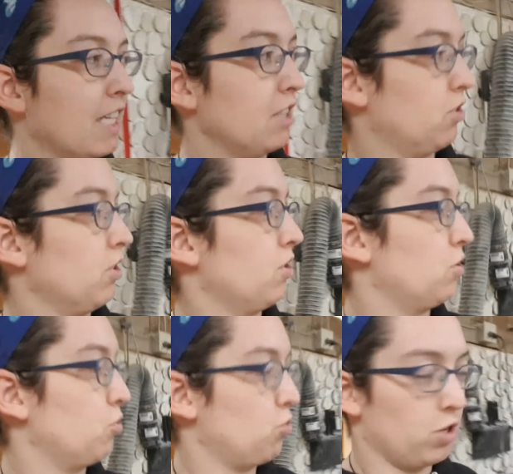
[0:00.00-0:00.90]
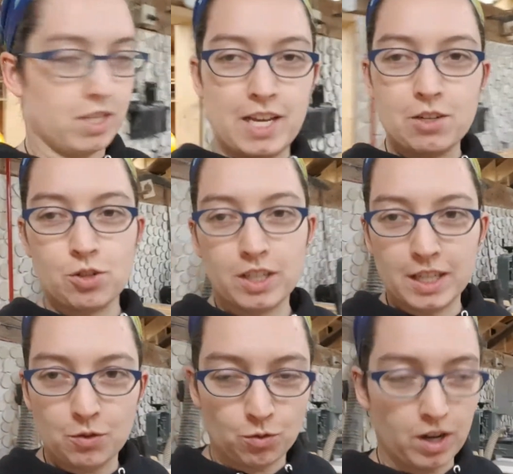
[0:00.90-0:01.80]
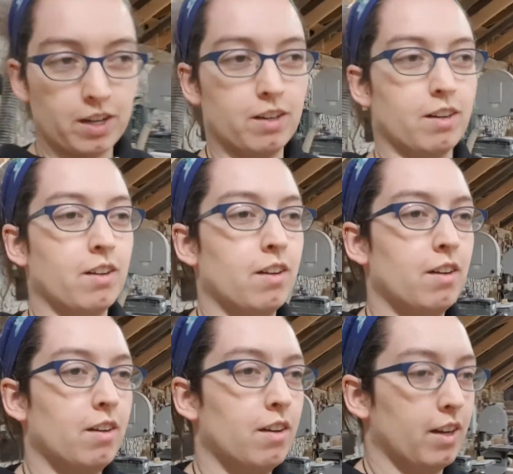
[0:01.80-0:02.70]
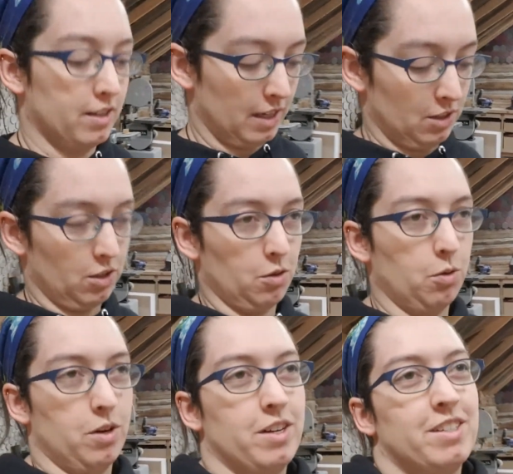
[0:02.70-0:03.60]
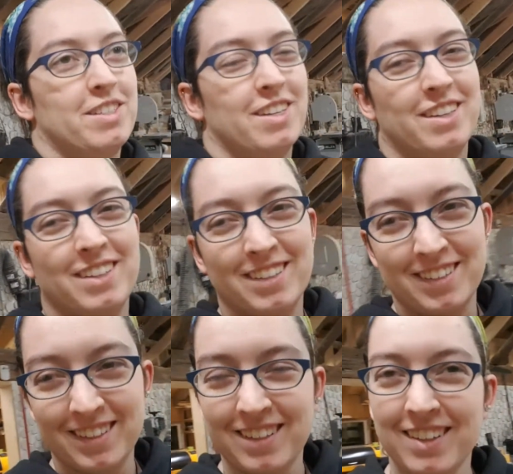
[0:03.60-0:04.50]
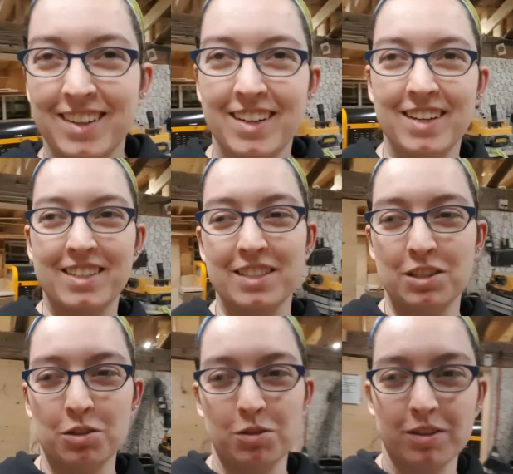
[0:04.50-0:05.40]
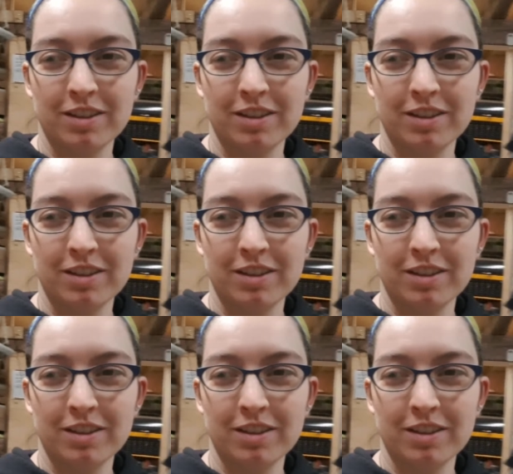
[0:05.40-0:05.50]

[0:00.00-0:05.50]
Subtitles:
it's just strategically run extension cords. As you